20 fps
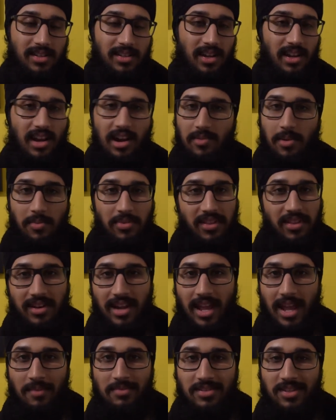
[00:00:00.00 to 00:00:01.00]
I can't remember the
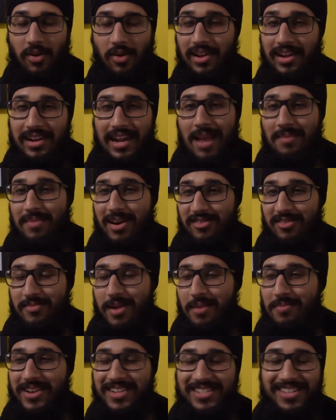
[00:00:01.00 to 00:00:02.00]
names. The only name I
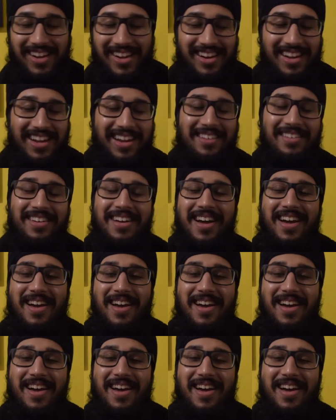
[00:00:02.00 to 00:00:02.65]
remember is Helene.